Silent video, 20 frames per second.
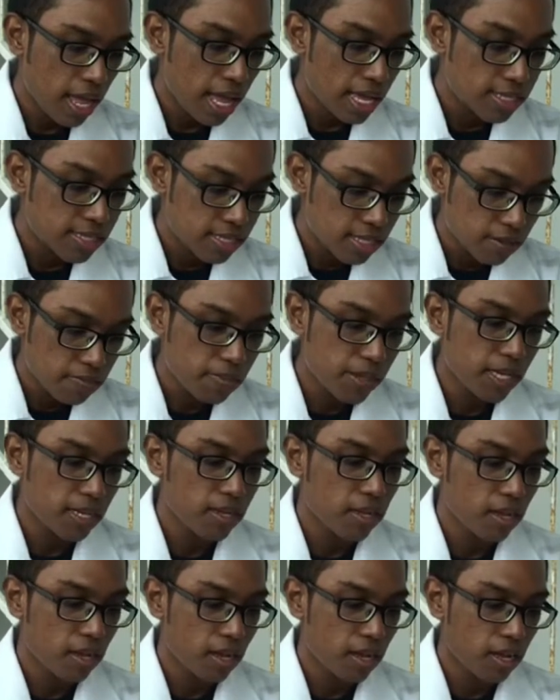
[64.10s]
exhibit
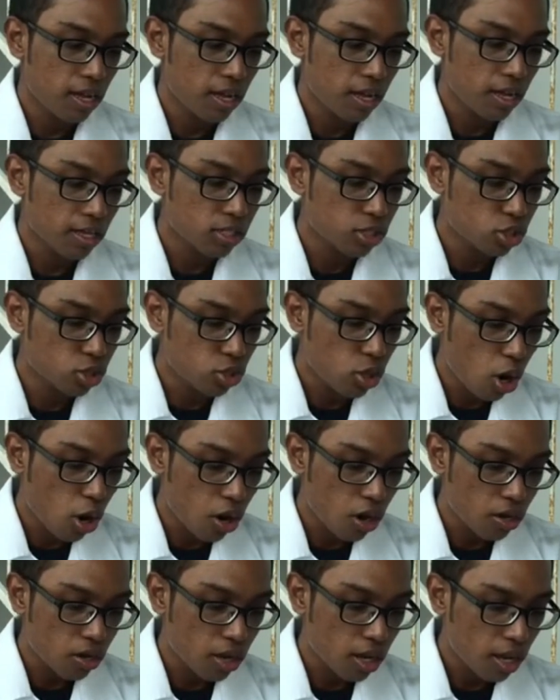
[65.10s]
a
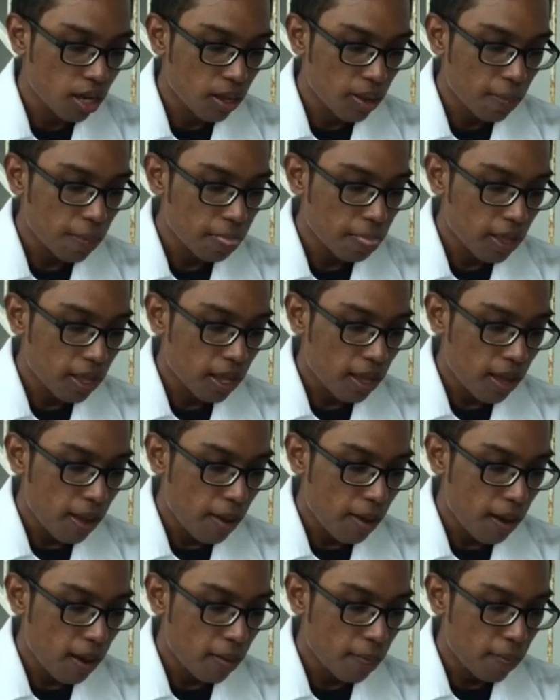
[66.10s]
strong
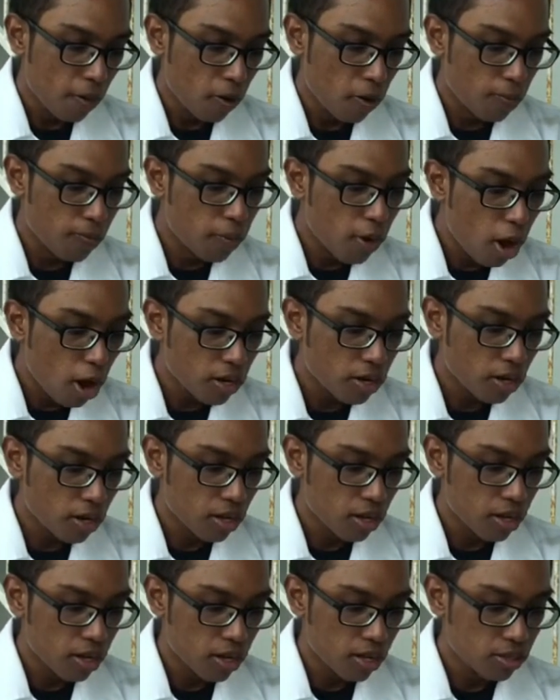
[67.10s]
or broad
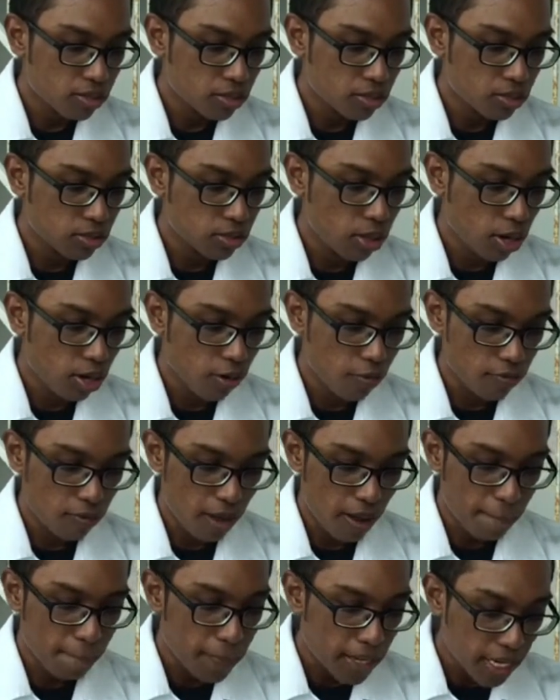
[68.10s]
sort
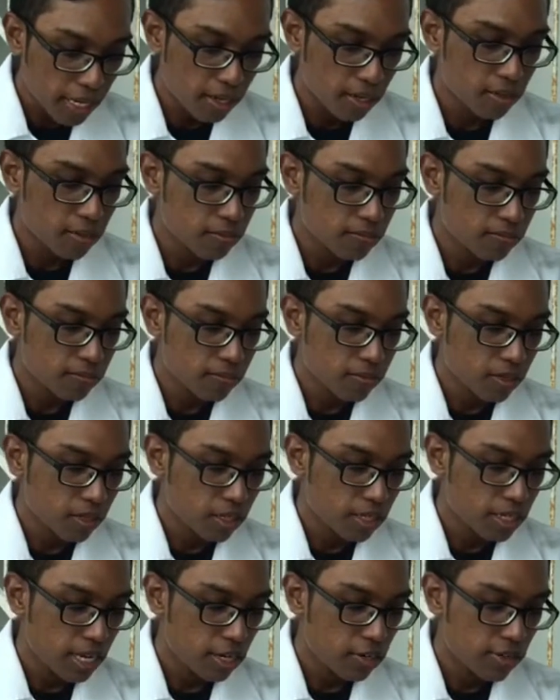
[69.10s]
of peak
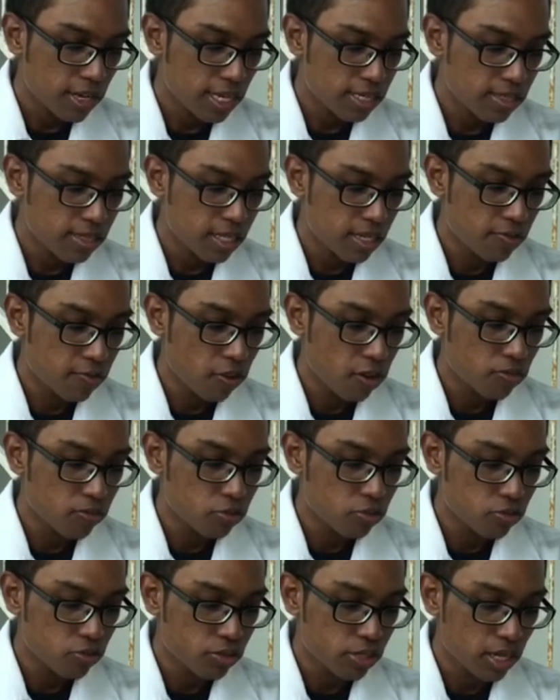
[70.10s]
that you can see from
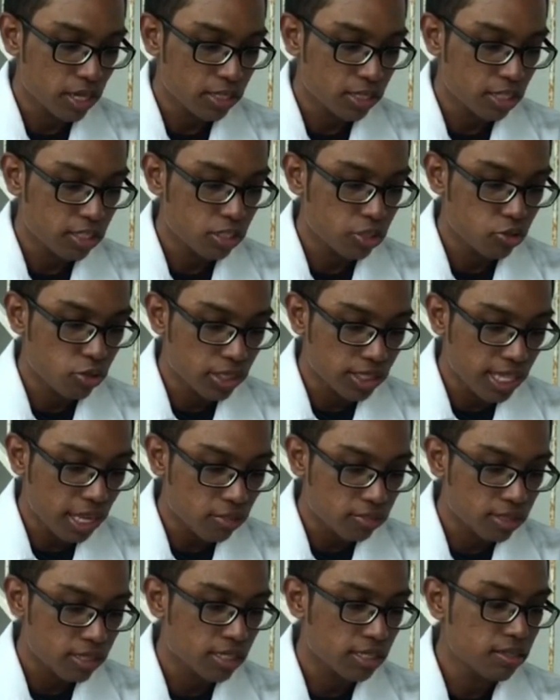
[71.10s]

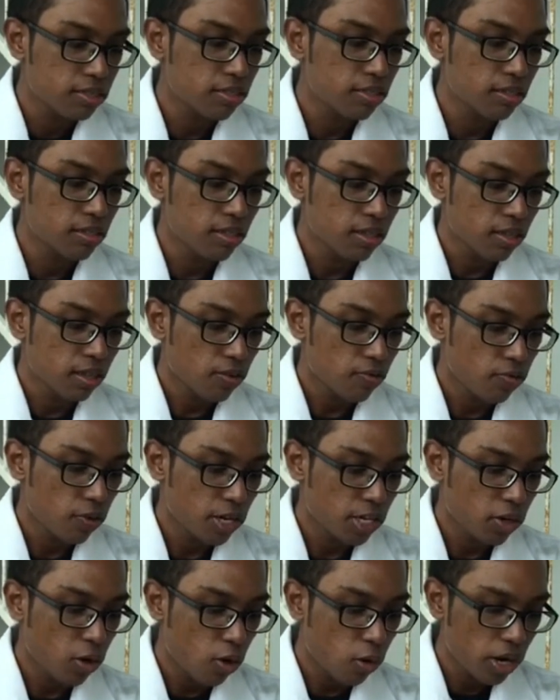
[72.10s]
33,000 for
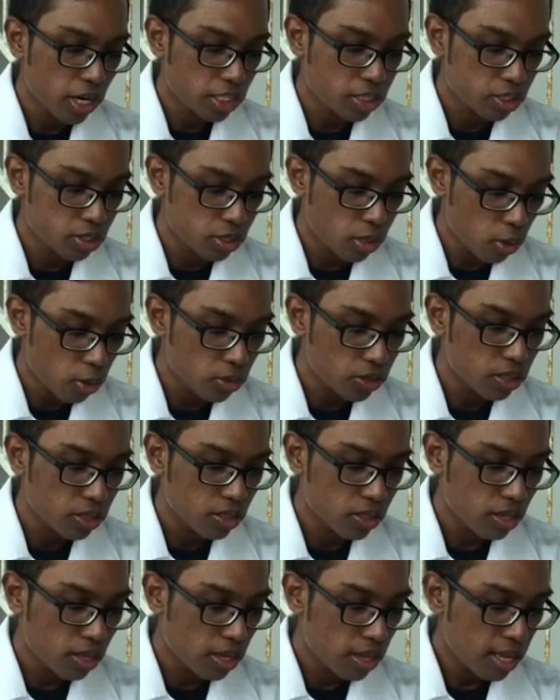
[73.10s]
the OH zone
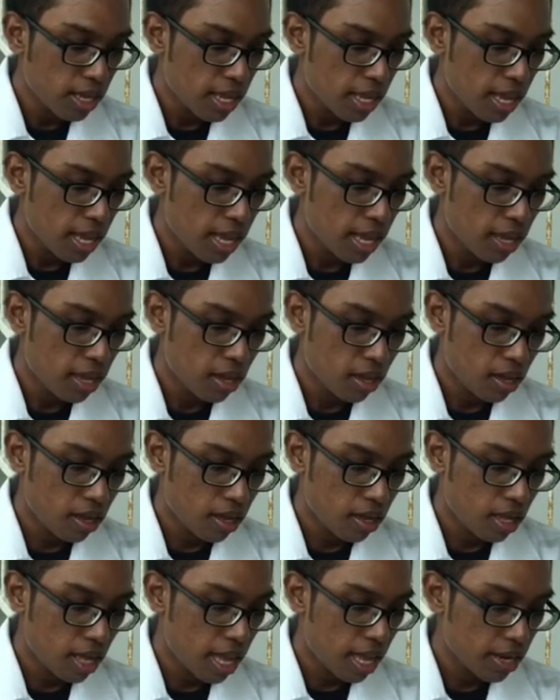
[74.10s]

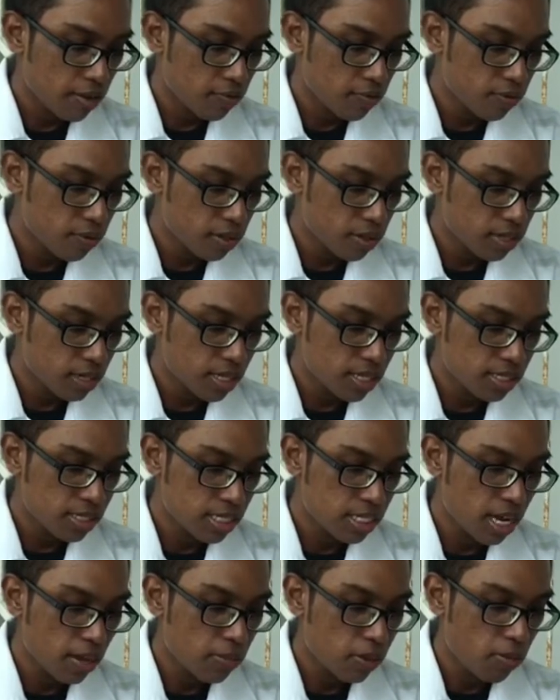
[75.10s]
and the
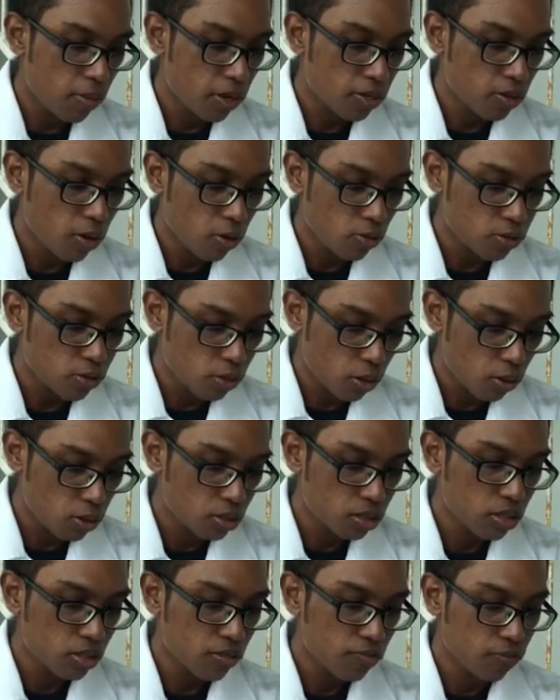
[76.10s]
C11O
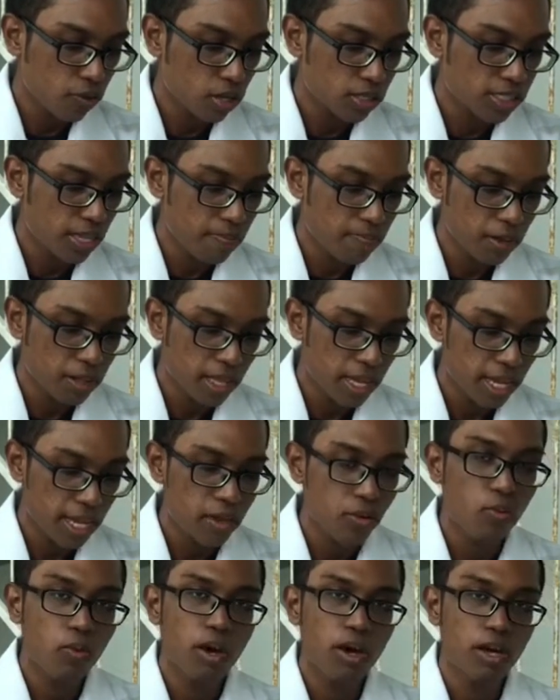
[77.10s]
zone for sample A,